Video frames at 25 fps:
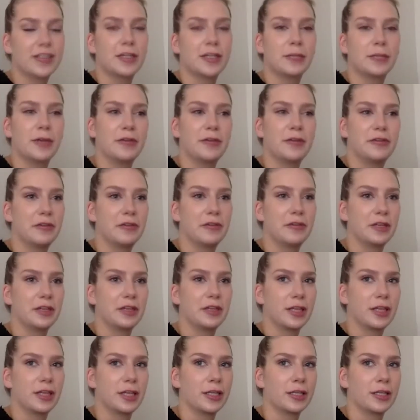like my
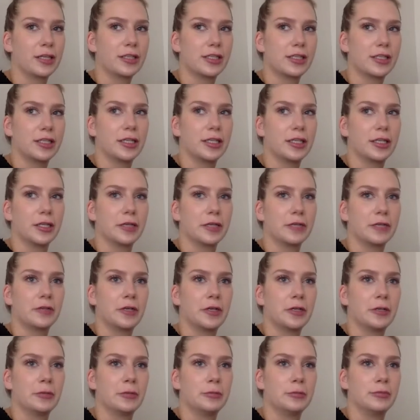favorite thing to hear
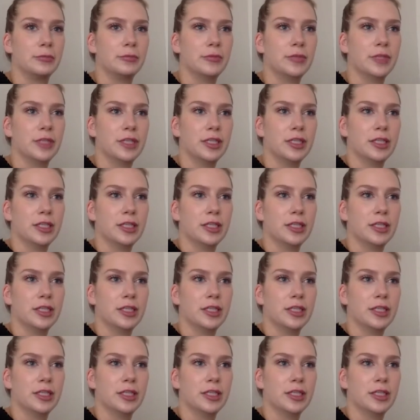from